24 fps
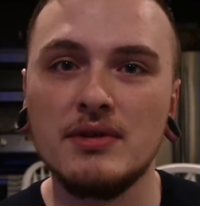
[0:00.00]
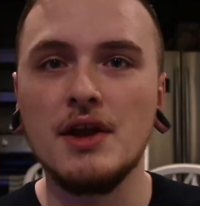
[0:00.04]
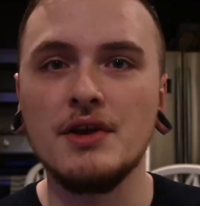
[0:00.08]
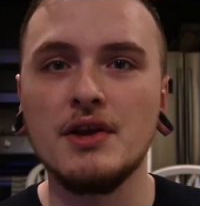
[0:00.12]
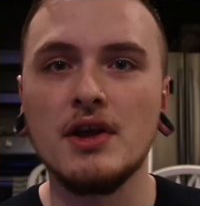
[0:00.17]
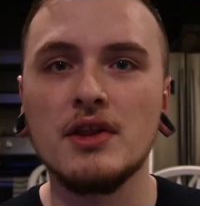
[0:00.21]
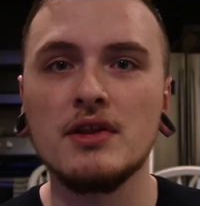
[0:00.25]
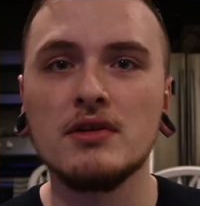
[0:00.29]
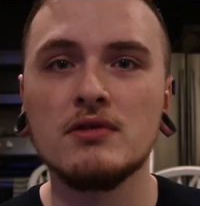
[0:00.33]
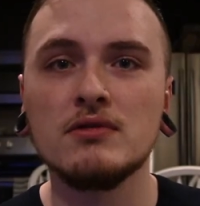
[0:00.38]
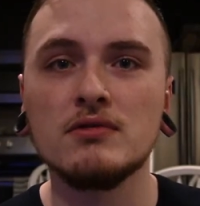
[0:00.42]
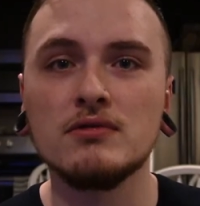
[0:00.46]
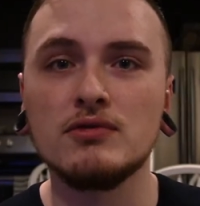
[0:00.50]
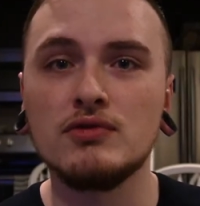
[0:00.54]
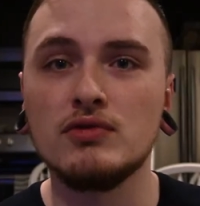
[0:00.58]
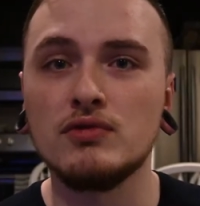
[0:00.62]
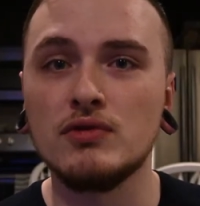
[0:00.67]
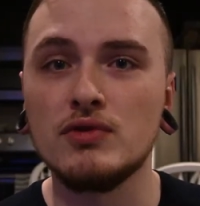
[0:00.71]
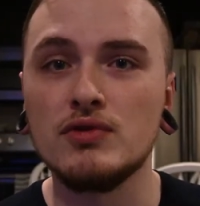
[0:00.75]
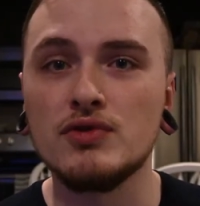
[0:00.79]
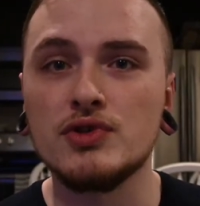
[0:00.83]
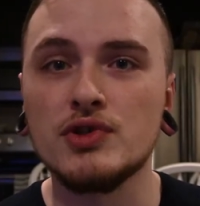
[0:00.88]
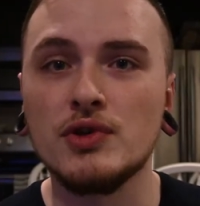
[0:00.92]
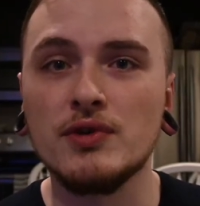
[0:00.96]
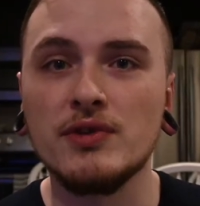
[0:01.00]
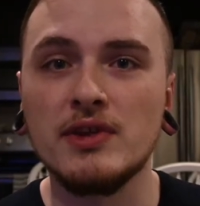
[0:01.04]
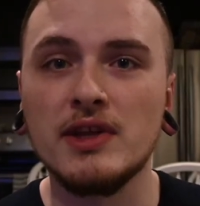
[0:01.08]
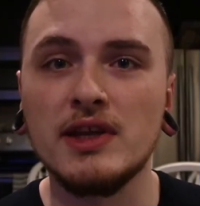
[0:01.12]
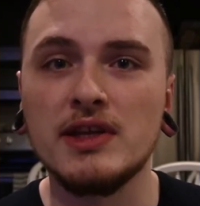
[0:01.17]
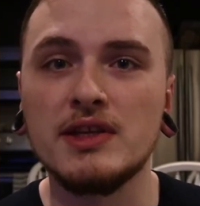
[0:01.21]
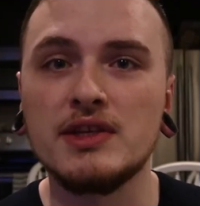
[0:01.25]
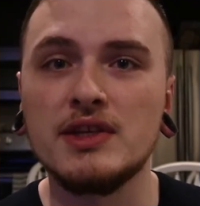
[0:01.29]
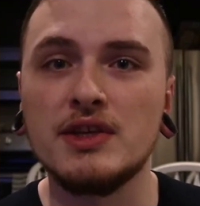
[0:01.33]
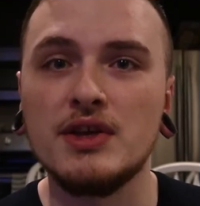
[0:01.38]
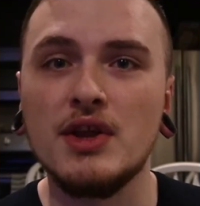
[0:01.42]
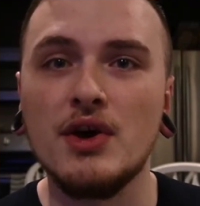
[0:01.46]
Another crucial
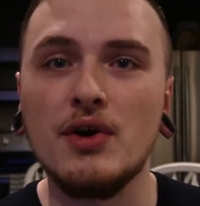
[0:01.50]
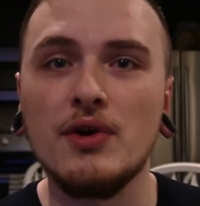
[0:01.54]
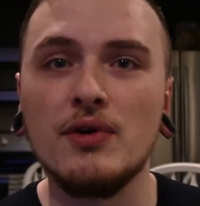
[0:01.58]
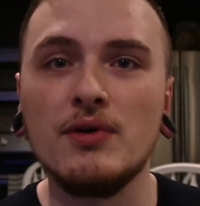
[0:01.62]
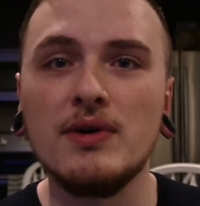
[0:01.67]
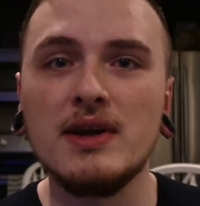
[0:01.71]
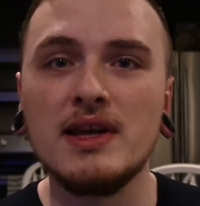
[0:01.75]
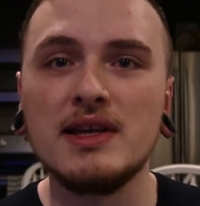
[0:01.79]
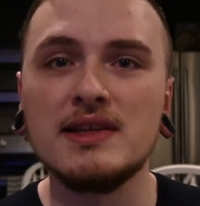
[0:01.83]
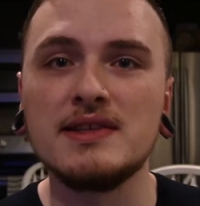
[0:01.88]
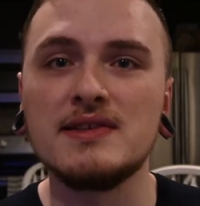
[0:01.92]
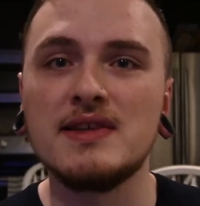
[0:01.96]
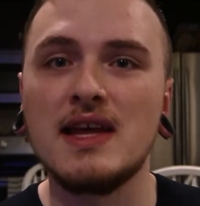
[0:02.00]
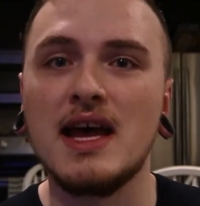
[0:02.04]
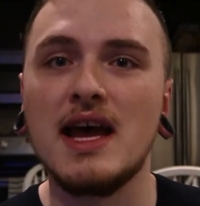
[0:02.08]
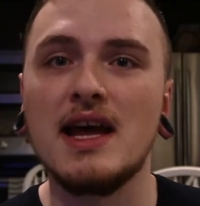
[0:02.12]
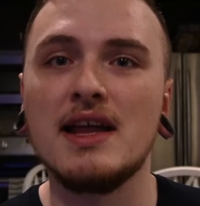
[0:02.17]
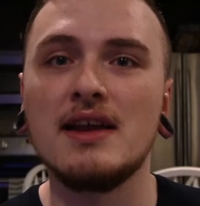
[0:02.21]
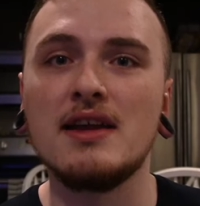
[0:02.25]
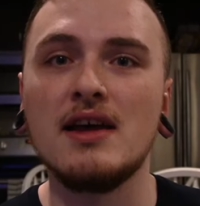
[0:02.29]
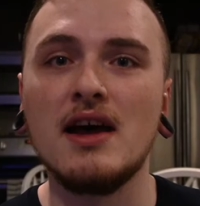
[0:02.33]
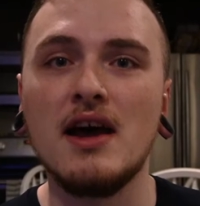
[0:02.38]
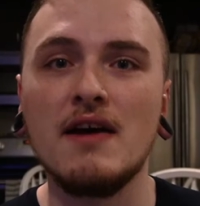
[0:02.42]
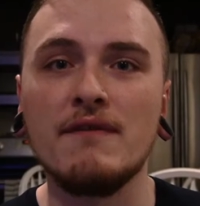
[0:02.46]
thing to know is that